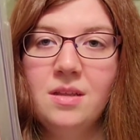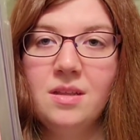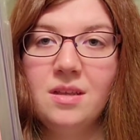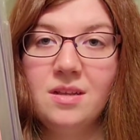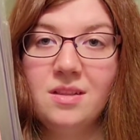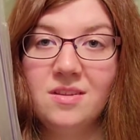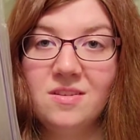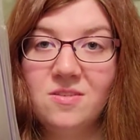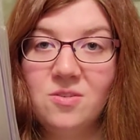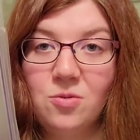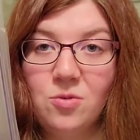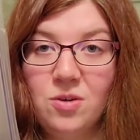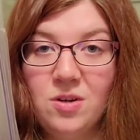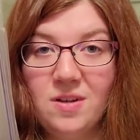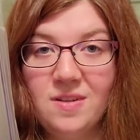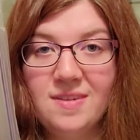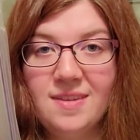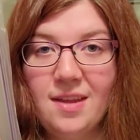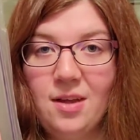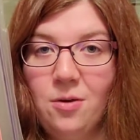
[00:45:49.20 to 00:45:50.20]
like, the story
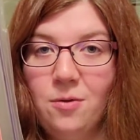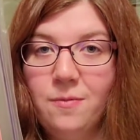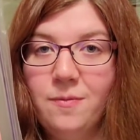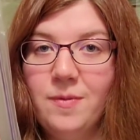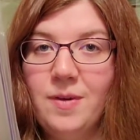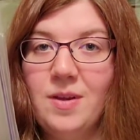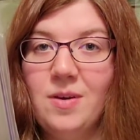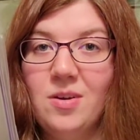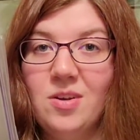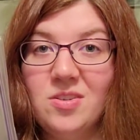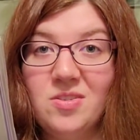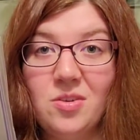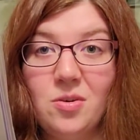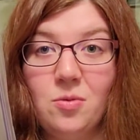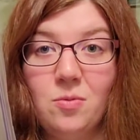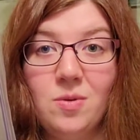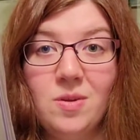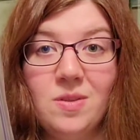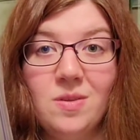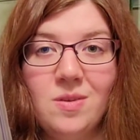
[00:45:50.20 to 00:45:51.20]
itself, and
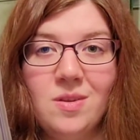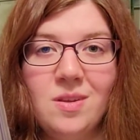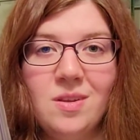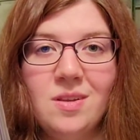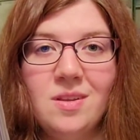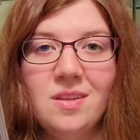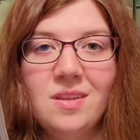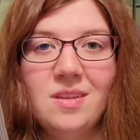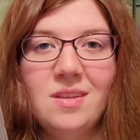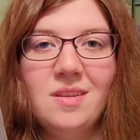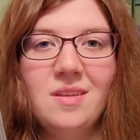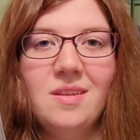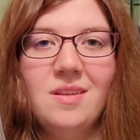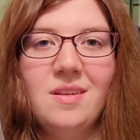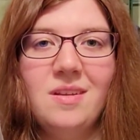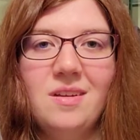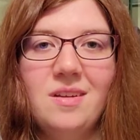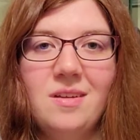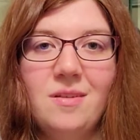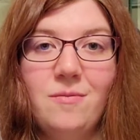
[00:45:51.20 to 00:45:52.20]
also within
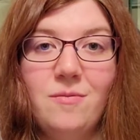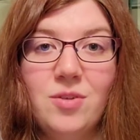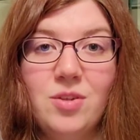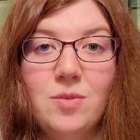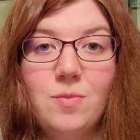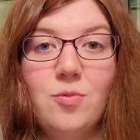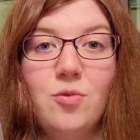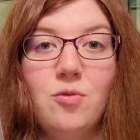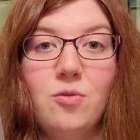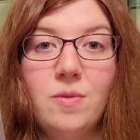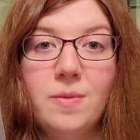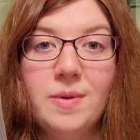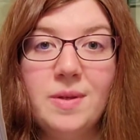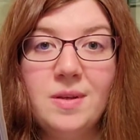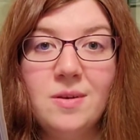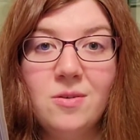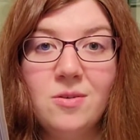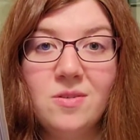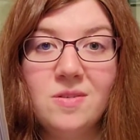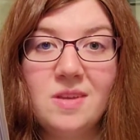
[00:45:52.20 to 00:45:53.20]
Invisible
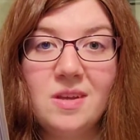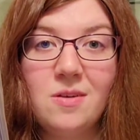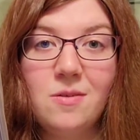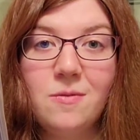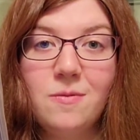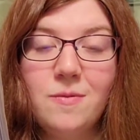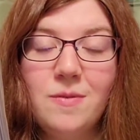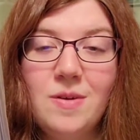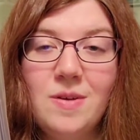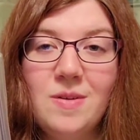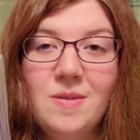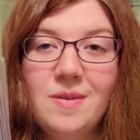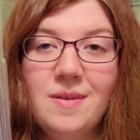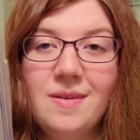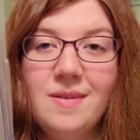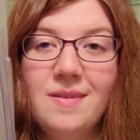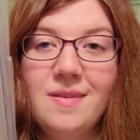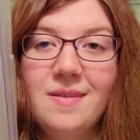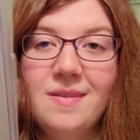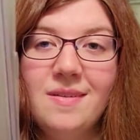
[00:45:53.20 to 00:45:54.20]
Woman herself.
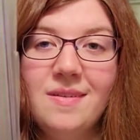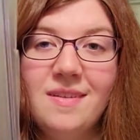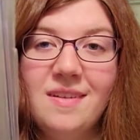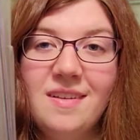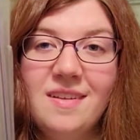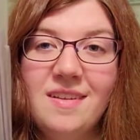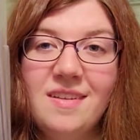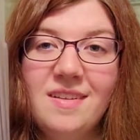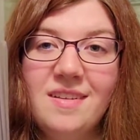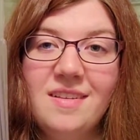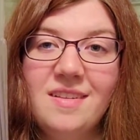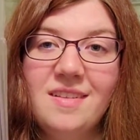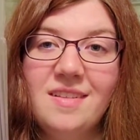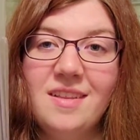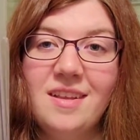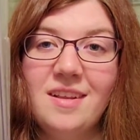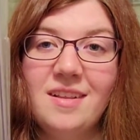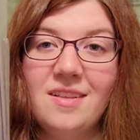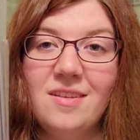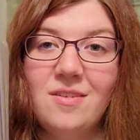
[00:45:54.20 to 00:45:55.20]

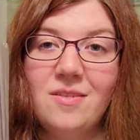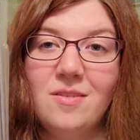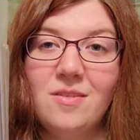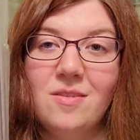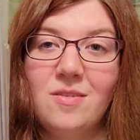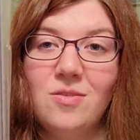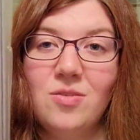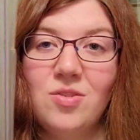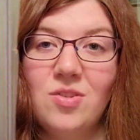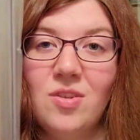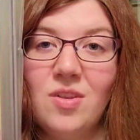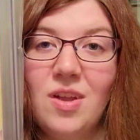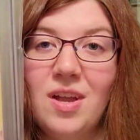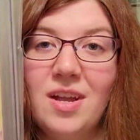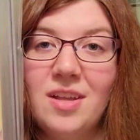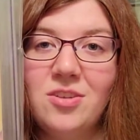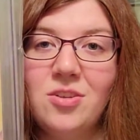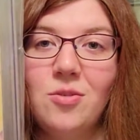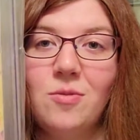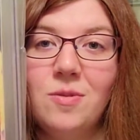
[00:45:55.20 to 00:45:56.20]
Like, there's a
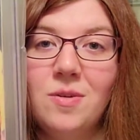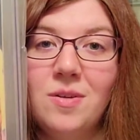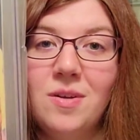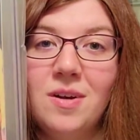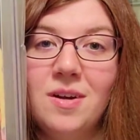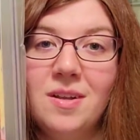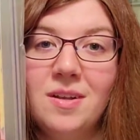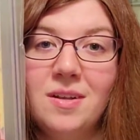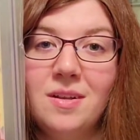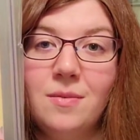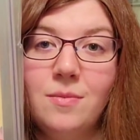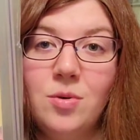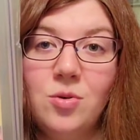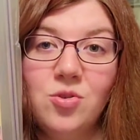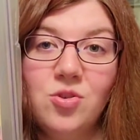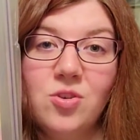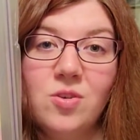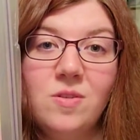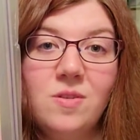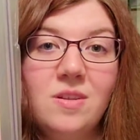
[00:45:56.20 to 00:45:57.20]
lot going on
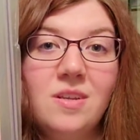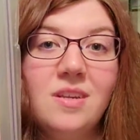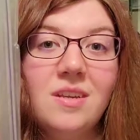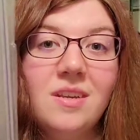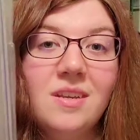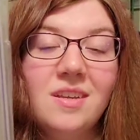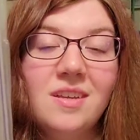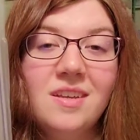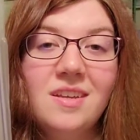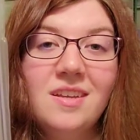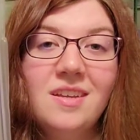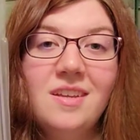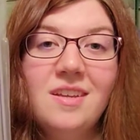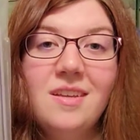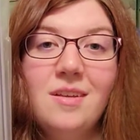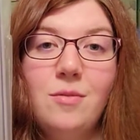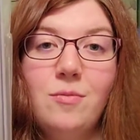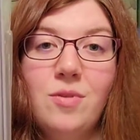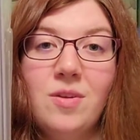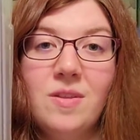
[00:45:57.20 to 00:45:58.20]
emotionally
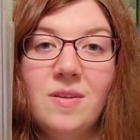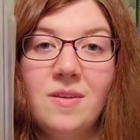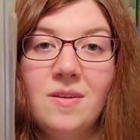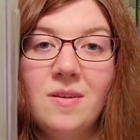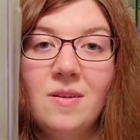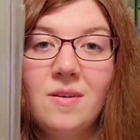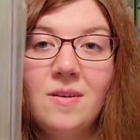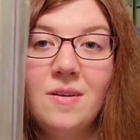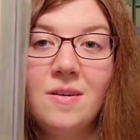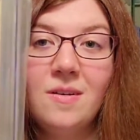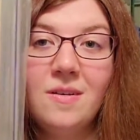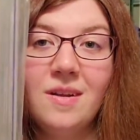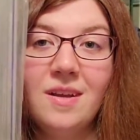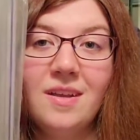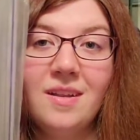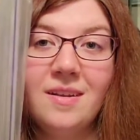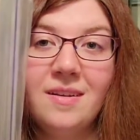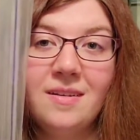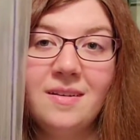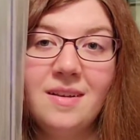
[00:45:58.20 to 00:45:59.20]
within her,
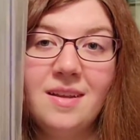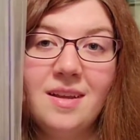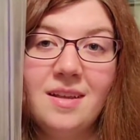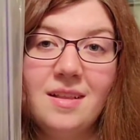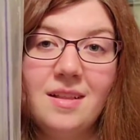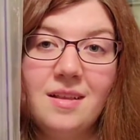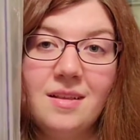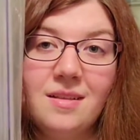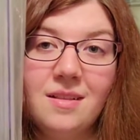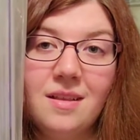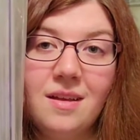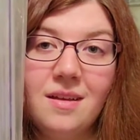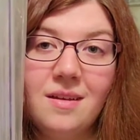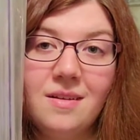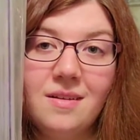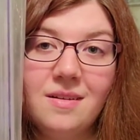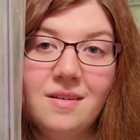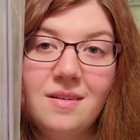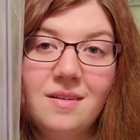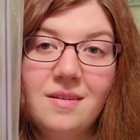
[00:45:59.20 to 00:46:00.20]
and I think
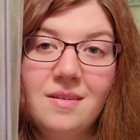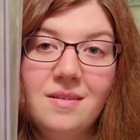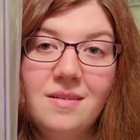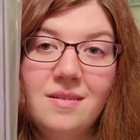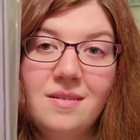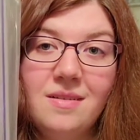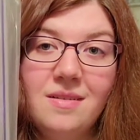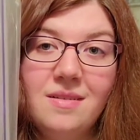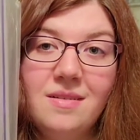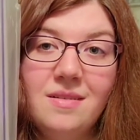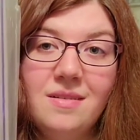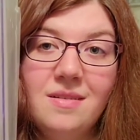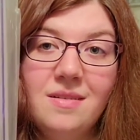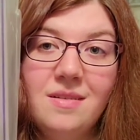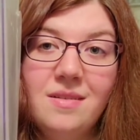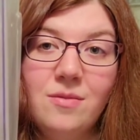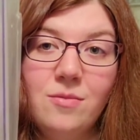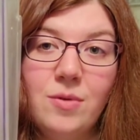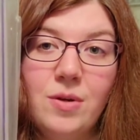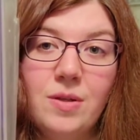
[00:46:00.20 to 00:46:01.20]
that
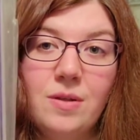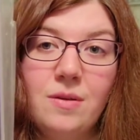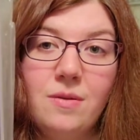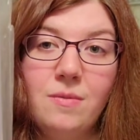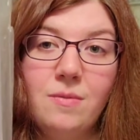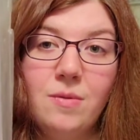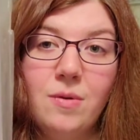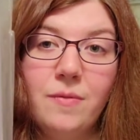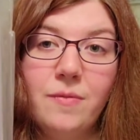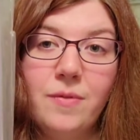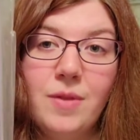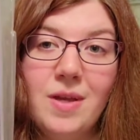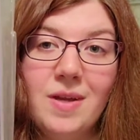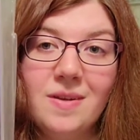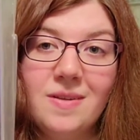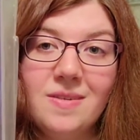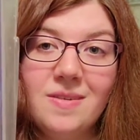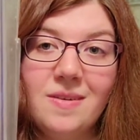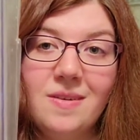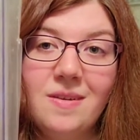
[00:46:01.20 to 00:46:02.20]
really
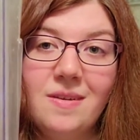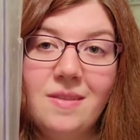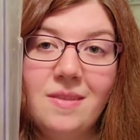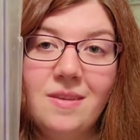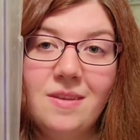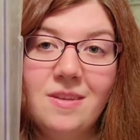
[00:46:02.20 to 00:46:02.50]
reflects on